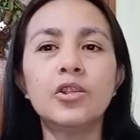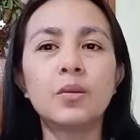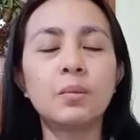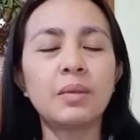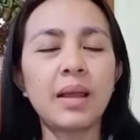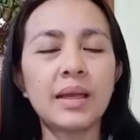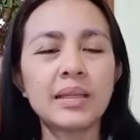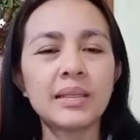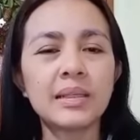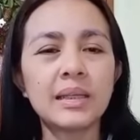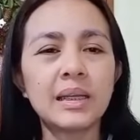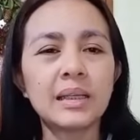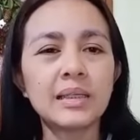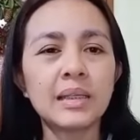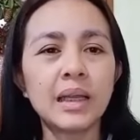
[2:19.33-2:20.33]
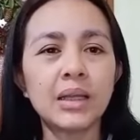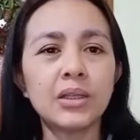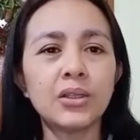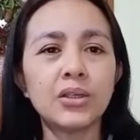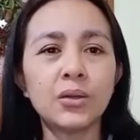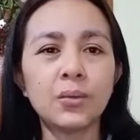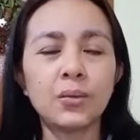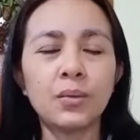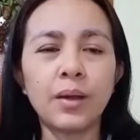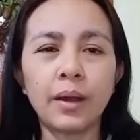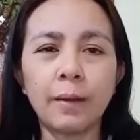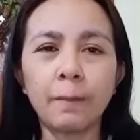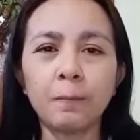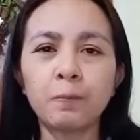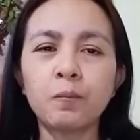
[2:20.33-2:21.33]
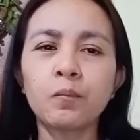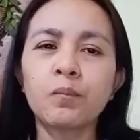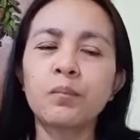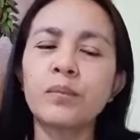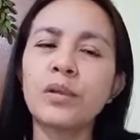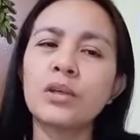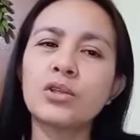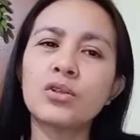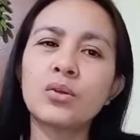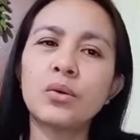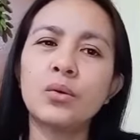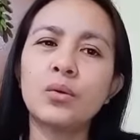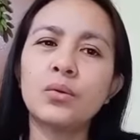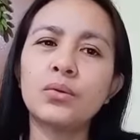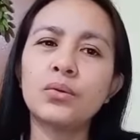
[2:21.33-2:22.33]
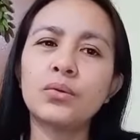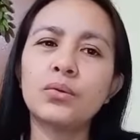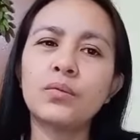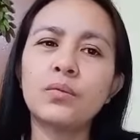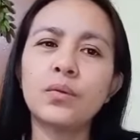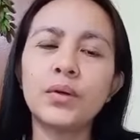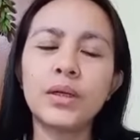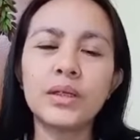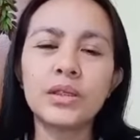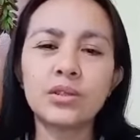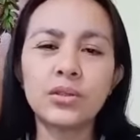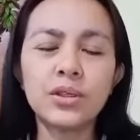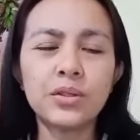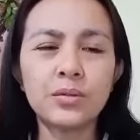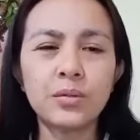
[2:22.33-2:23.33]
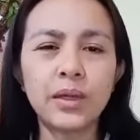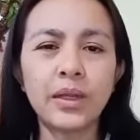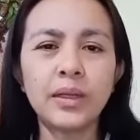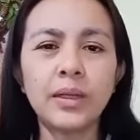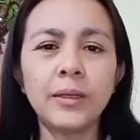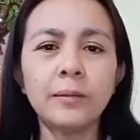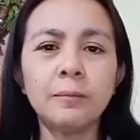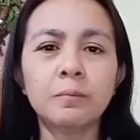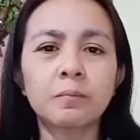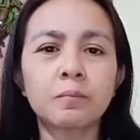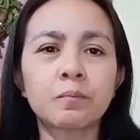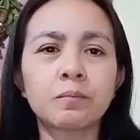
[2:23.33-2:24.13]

gymnastics, and yoga. So for the strength training,